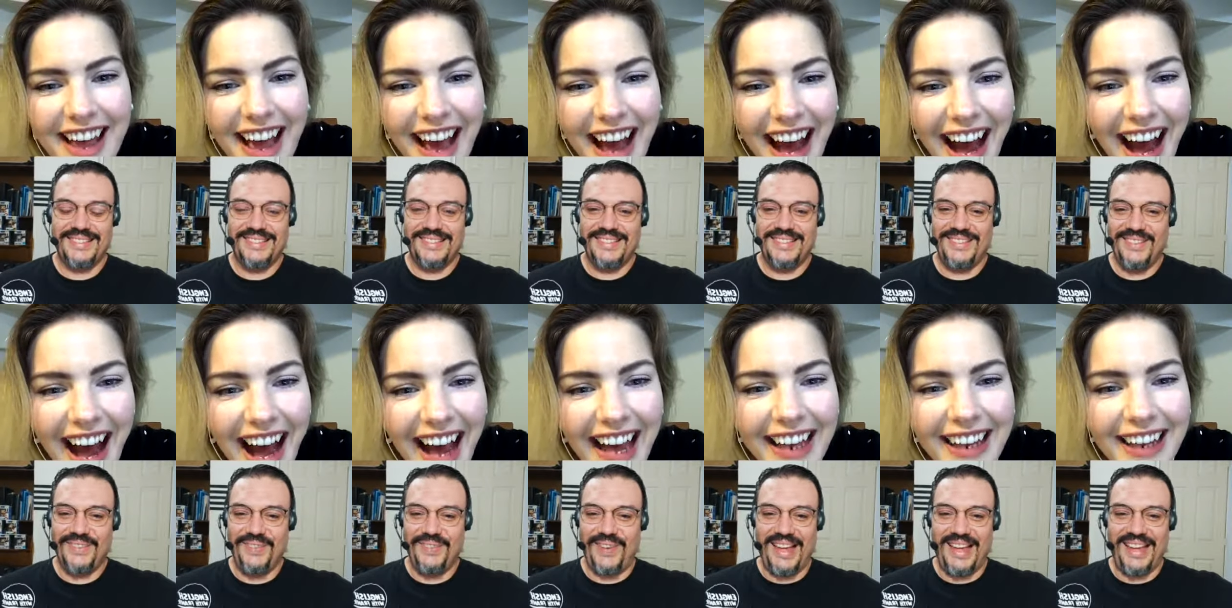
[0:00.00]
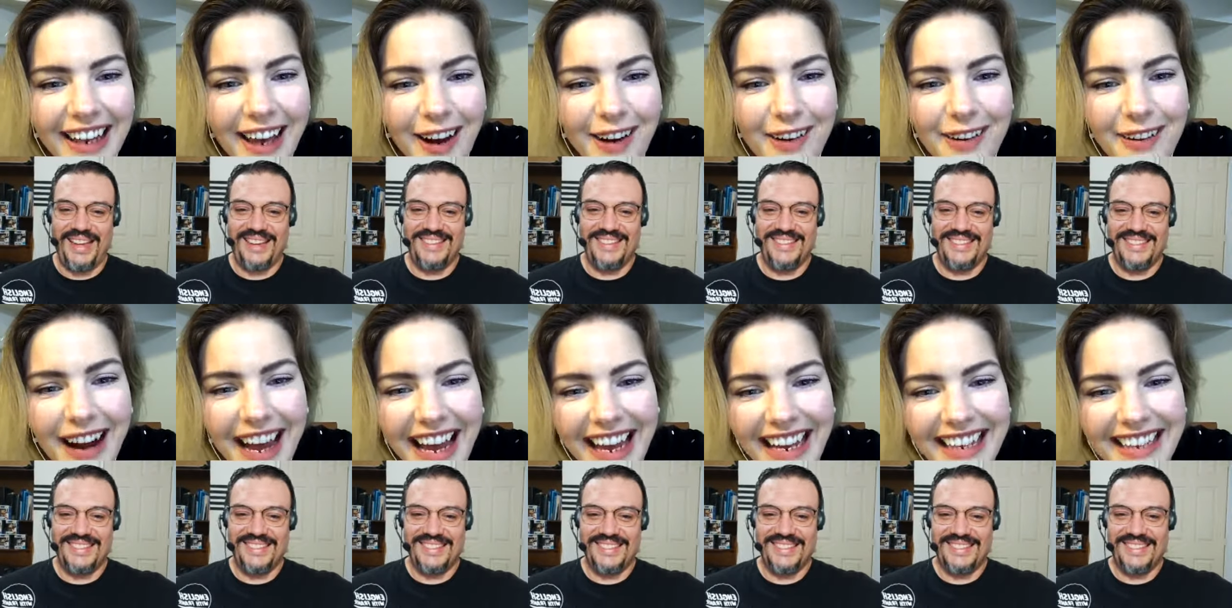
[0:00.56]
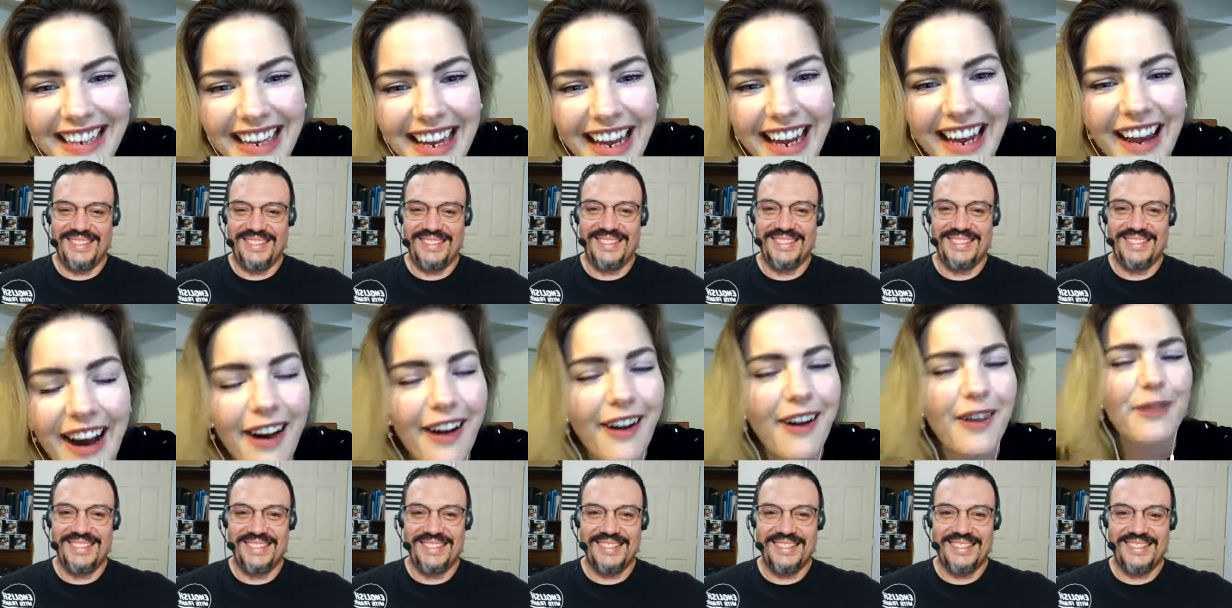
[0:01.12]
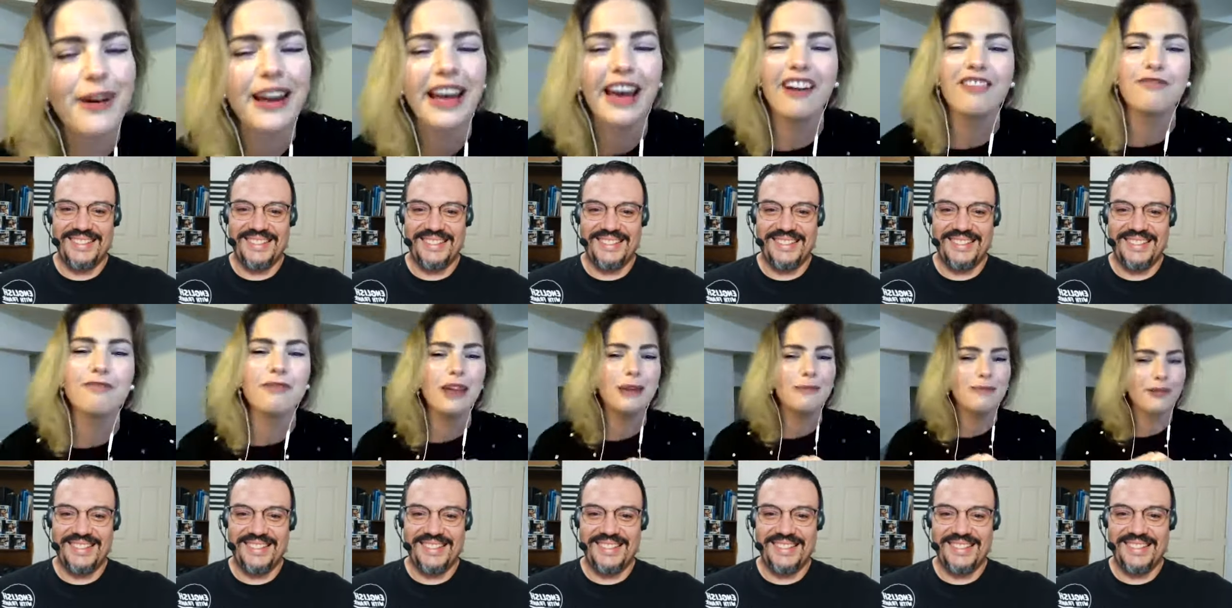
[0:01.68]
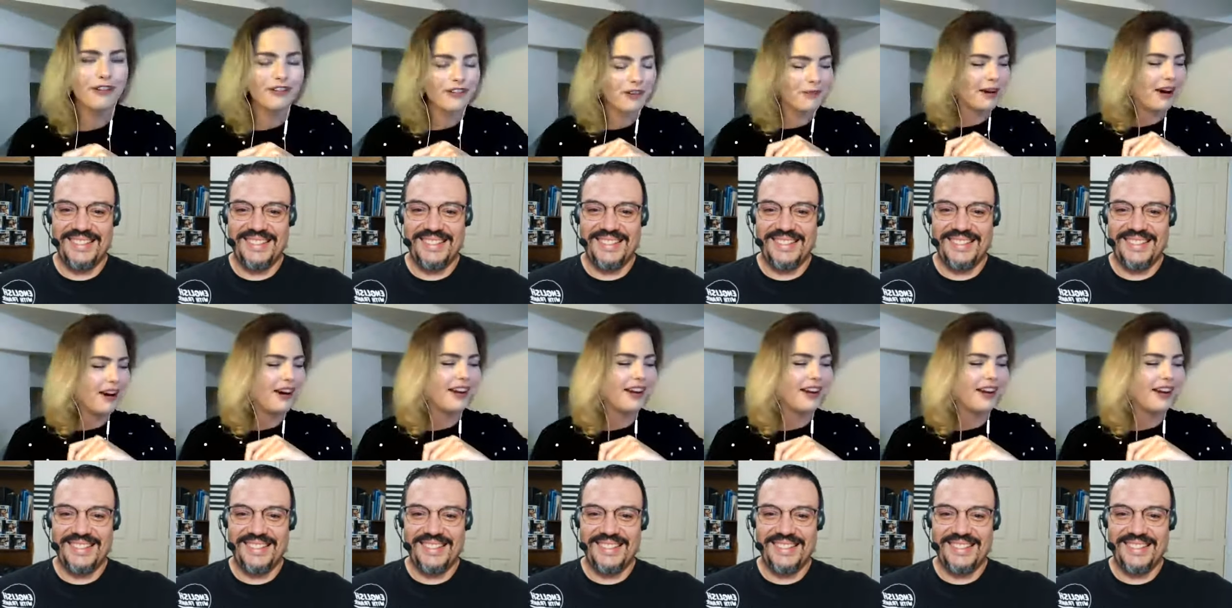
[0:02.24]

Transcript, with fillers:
Speaker 1: Ah, hello, Wendy. Oh, we have people from all